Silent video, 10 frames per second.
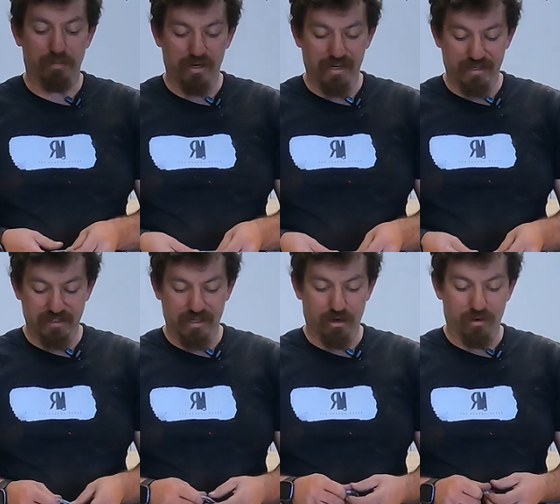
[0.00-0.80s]
It's pretty
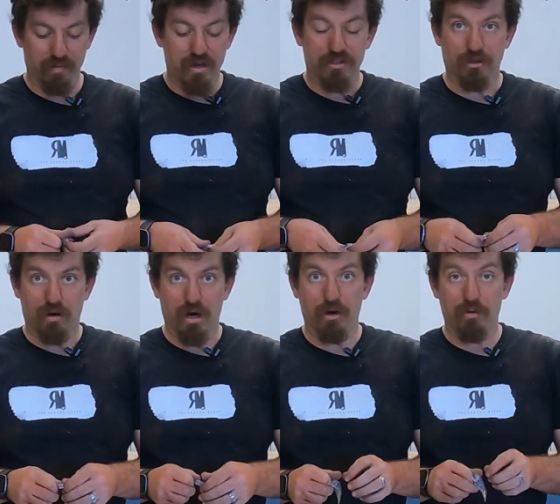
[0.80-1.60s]
easy here. So
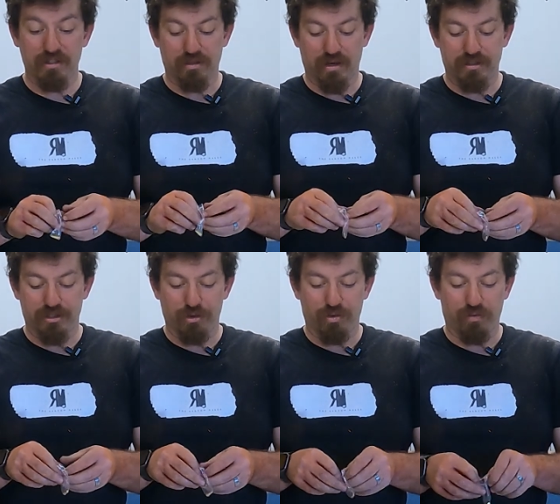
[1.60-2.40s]
I always like to
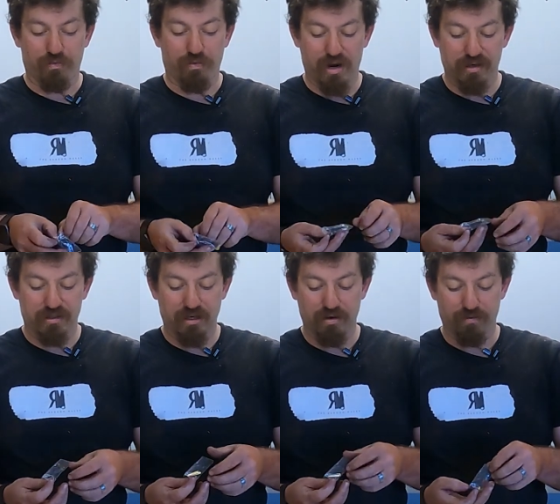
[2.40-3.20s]
do the
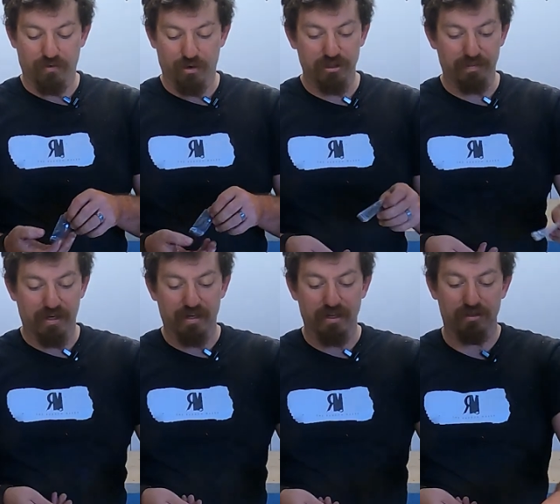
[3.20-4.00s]
front first
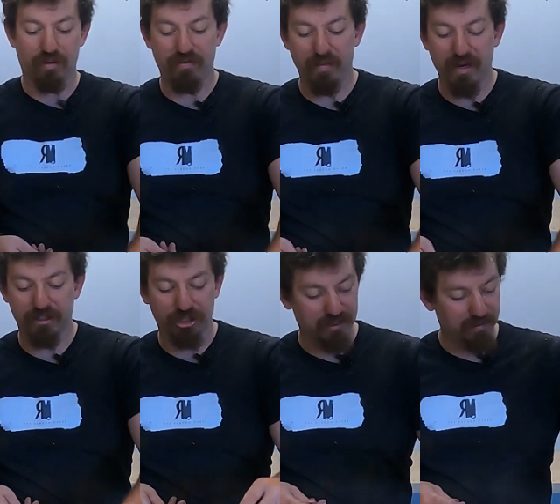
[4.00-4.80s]
because we have to make
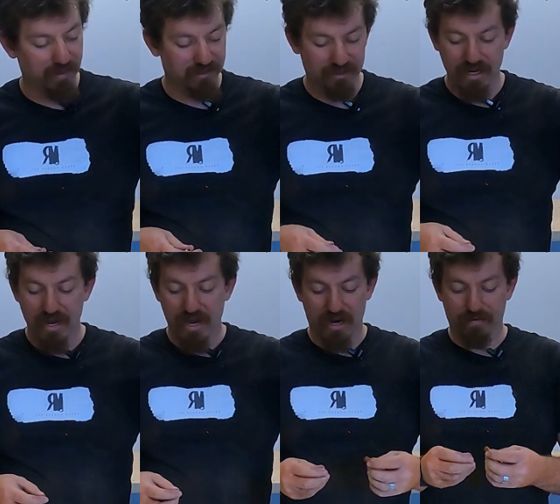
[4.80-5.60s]
adjustments.
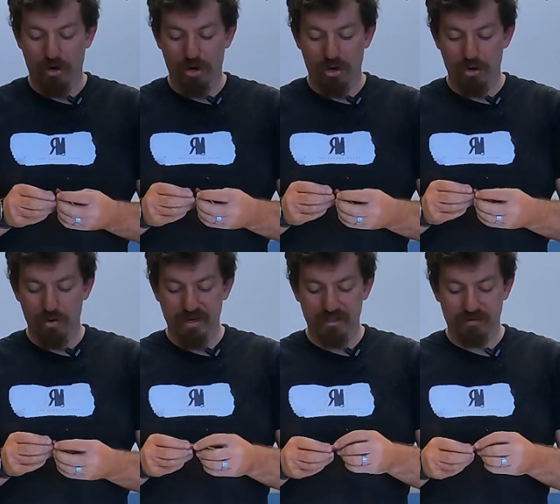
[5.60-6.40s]
And I've
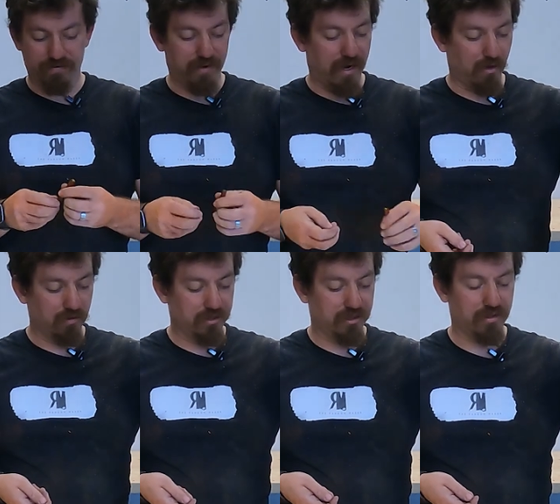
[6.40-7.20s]
always
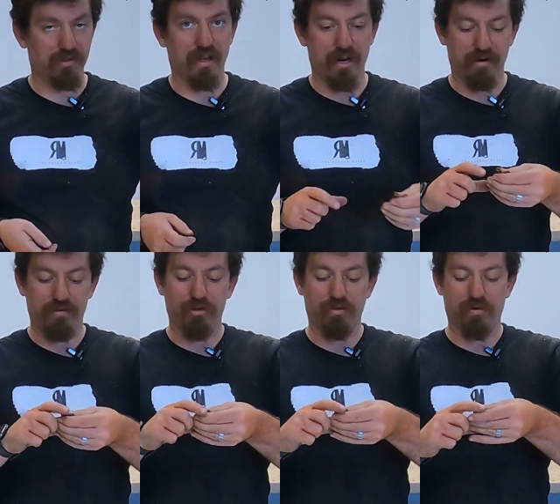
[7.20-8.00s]
found that
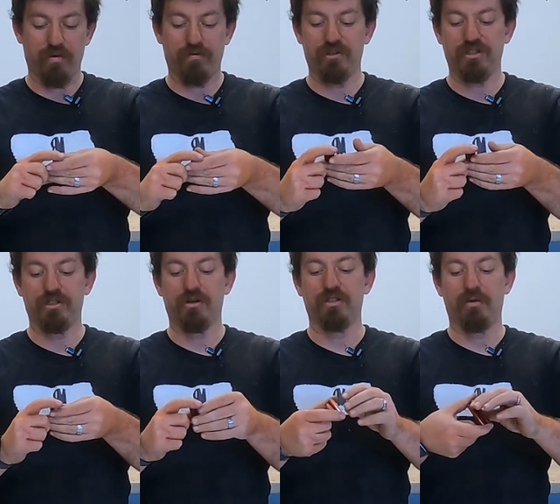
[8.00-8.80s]
if you do the front first,
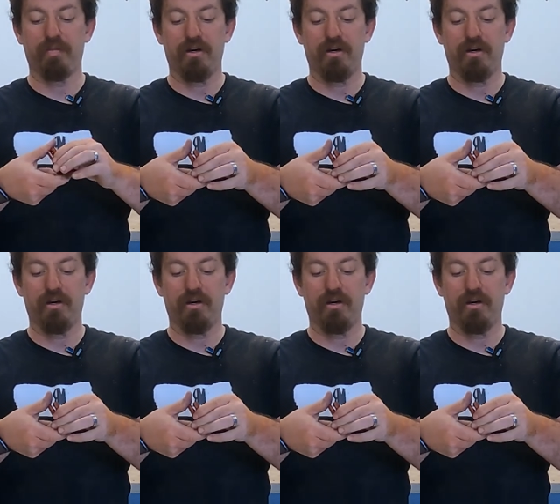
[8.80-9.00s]
it turns out